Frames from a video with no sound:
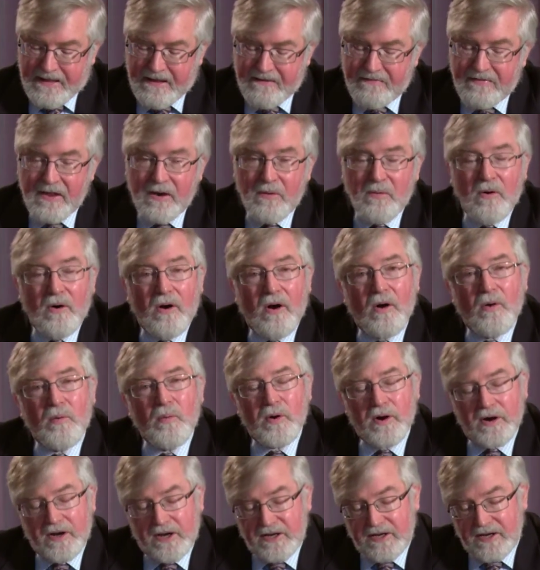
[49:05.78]
If they were
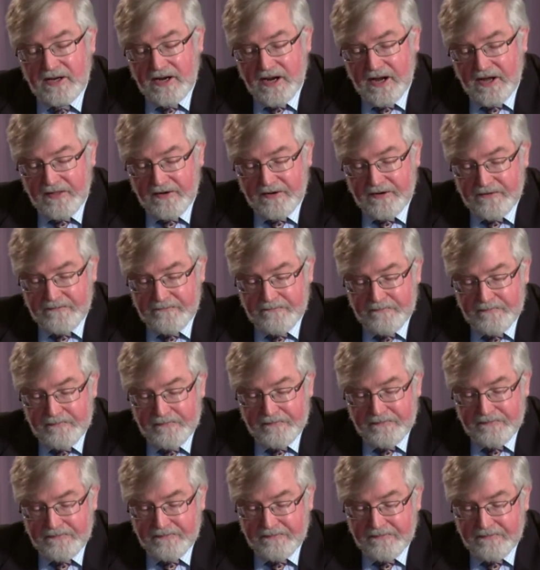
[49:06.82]
all working together,
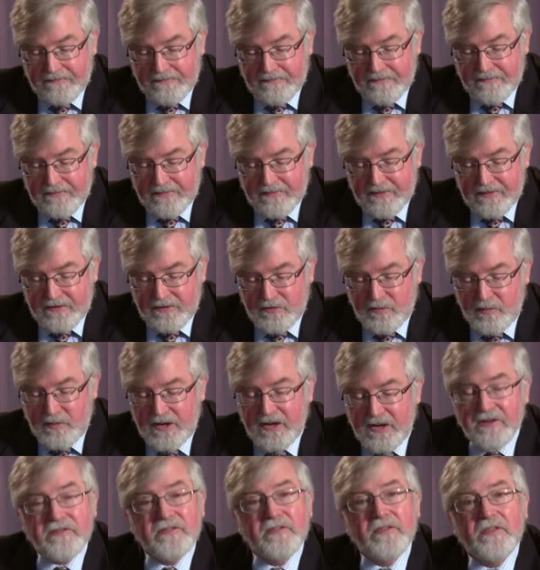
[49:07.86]

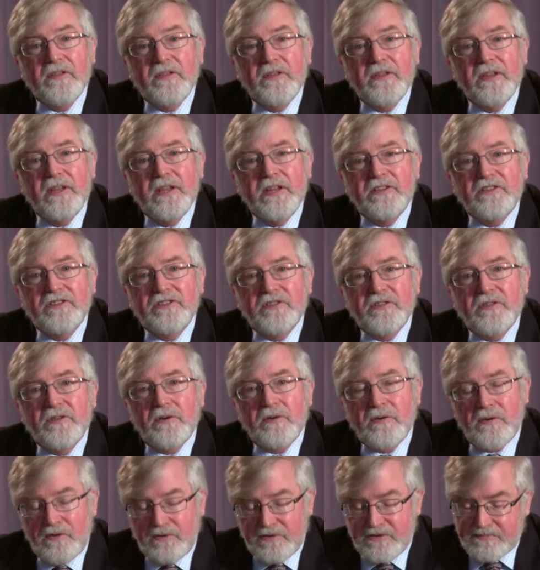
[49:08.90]
doing each
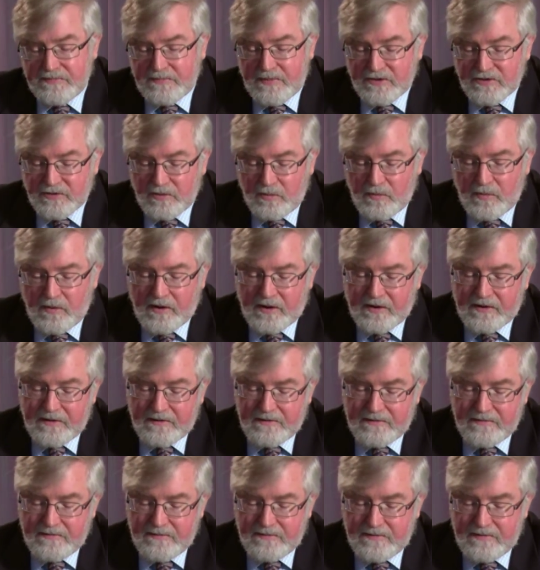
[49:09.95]
their own special
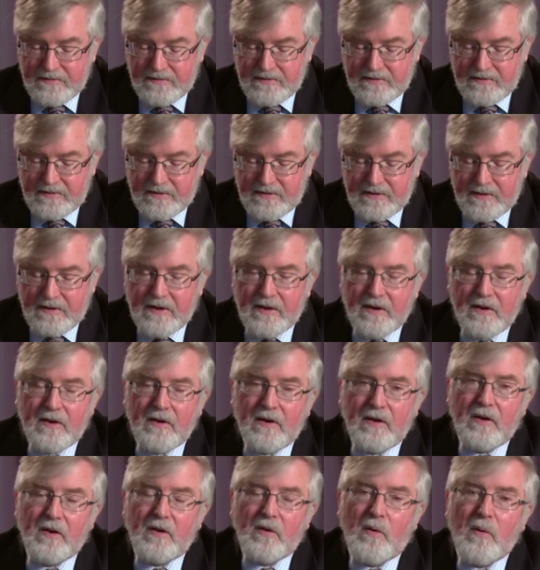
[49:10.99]
work,
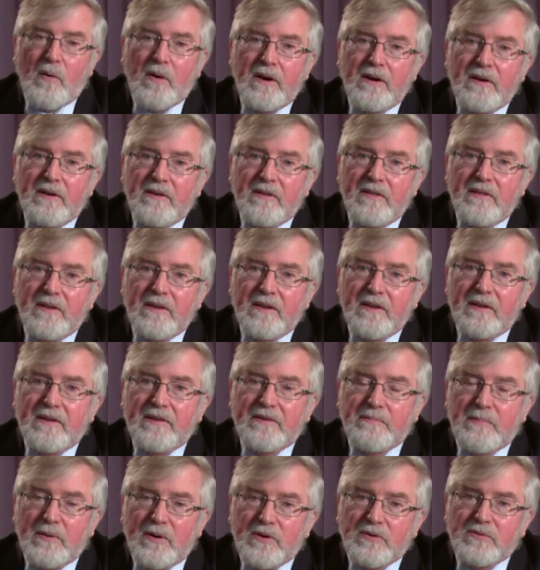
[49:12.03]
according to the
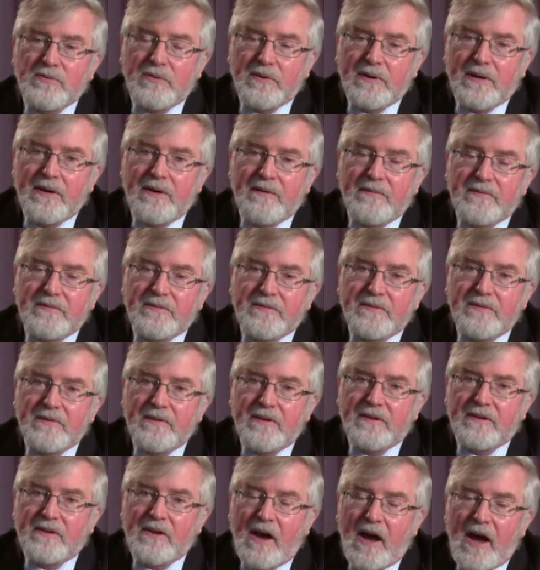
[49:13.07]
spiritual gifts
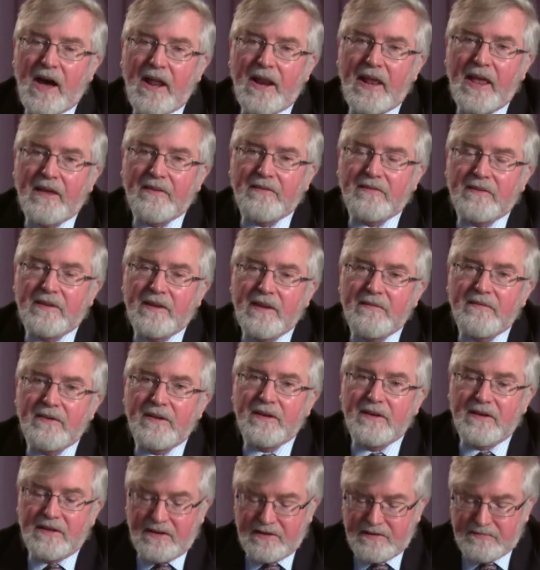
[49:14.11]
that God has
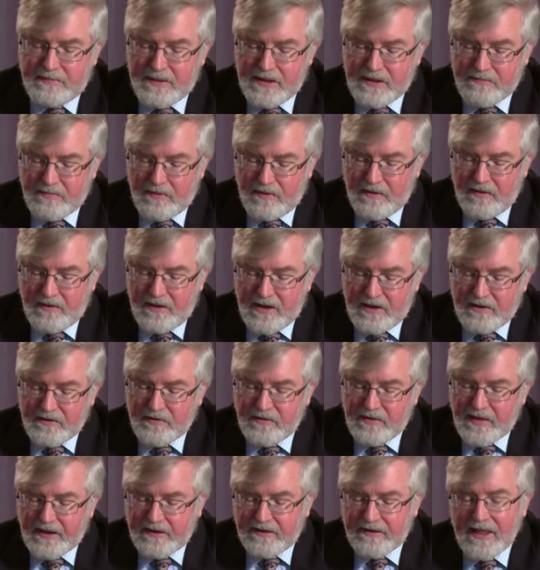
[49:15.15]
given his people
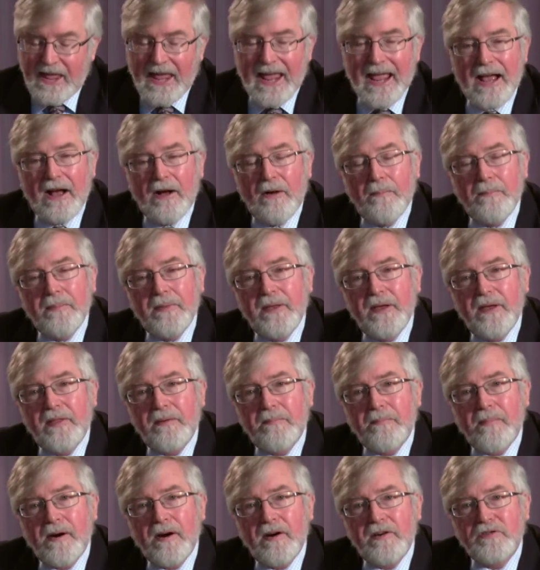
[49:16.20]
so that they help the
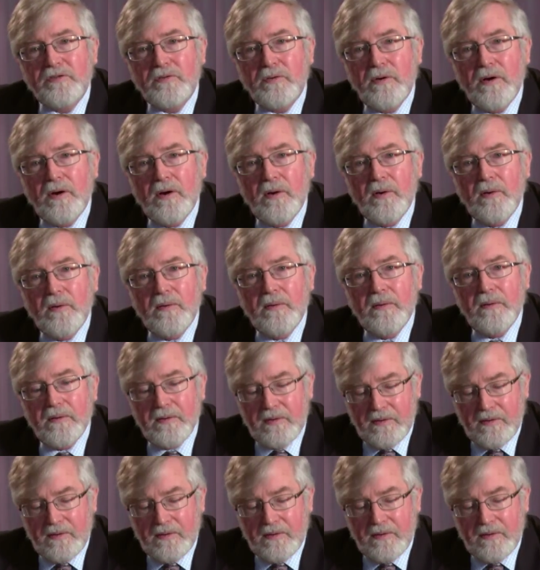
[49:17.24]
other parts grow,